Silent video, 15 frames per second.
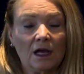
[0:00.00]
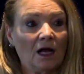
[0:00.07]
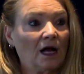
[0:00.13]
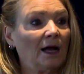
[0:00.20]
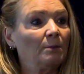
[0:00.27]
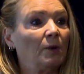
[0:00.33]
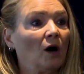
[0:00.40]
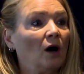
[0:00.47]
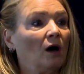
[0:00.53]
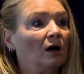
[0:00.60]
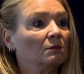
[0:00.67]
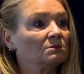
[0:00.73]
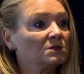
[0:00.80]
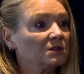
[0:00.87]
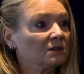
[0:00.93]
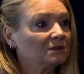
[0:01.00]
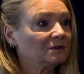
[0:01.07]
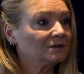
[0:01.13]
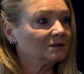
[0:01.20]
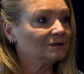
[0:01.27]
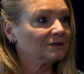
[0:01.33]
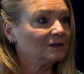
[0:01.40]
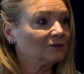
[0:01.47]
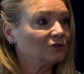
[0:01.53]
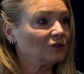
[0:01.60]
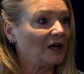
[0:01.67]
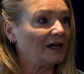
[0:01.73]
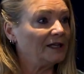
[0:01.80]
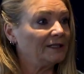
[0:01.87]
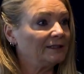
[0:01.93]
I bombed,
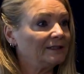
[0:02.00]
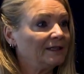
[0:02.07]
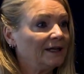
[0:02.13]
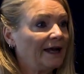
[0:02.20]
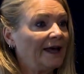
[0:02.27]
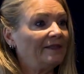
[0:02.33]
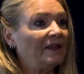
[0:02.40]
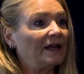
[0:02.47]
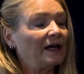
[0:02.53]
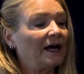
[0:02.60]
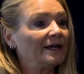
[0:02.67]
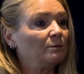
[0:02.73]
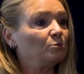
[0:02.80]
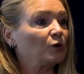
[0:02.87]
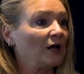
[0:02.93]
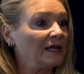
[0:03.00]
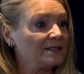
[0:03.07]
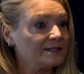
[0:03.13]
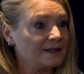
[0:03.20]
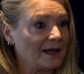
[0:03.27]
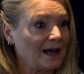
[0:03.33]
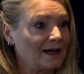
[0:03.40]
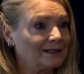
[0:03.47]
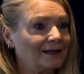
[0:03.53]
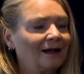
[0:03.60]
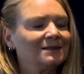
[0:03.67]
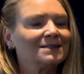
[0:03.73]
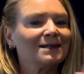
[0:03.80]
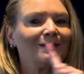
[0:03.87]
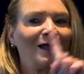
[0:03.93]
right? And then I embraced that
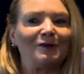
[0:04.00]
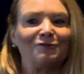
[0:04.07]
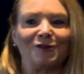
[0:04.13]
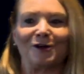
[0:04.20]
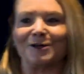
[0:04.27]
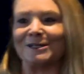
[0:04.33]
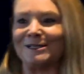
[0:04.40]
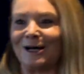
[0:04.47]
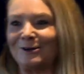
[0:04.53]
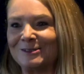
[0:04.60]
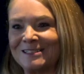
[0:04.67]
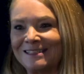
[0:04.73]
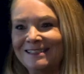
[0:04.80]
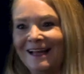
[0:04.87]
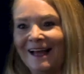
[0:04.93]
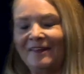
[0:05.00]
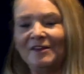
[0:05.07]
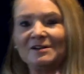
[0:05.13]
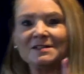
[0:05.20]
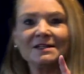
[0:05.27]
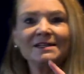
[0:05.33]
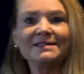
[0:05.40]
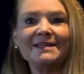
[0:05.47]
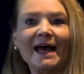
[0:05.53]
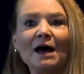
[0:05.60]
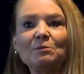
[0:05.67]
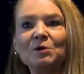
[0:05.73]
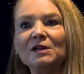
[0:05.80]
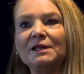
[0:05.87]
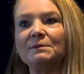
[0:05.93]
until I figured it out. And there's an
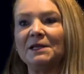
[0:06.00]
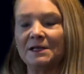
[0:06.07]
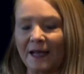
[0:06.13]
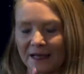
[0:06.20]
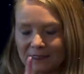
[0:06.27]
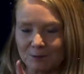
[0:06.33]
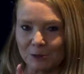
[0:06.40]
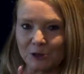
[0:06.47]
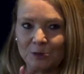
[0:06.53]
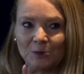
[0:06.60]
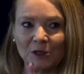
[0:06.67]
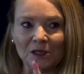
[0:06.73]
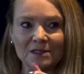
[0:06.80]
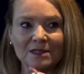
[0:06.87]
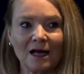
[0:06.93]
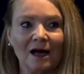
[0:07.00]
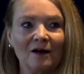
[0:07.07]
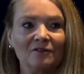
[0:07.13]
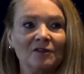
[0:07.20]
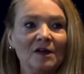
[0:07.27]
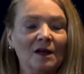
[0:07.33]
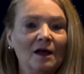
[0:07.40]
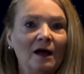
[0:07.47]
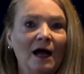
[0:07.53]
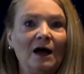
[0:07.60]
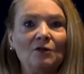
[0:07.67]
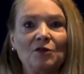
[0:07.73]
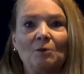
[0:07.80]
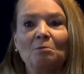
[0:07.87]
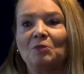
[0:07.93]
example in the next blue book of how
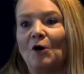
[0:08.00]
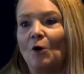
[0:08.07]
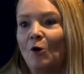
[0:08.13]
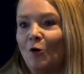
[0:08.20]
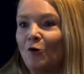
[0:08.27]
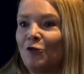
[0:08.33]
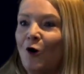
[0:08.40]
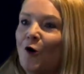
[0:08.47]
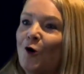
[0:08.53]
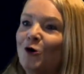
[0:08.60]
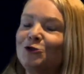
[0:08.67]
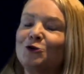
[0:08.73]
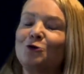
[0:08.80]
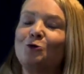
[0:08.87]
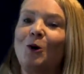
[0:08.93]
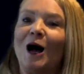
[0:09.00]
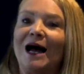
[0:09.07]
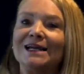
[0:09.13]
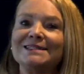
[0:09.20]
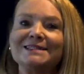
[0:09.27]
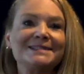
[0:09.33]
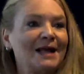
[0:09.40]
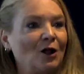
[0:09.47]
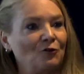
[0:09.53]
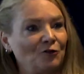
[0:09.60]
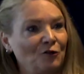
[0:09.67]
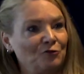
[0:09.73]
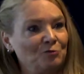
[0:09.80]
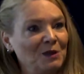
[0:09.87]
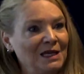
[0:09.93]
the older wise self
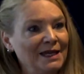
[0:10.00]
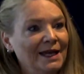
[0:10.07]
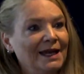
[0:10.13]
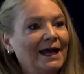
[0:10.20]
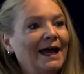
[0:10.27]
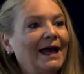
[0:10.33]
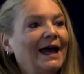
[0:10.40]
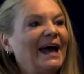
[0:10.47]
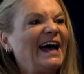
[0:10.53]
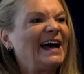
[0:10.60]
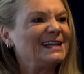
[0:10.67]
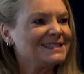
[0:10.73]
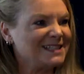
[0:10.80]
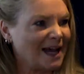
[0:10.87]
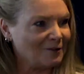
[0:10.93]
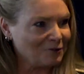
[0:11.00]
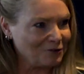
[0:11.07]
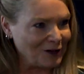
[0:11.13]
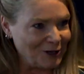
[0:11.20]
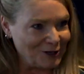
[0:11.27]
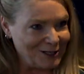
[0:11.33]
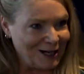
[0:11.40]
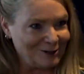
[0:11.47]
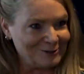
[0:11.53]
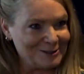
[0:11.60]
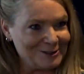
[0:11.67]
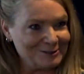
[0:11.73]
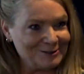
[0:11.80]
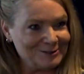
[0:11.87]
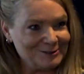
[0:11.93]
of me has that figured out.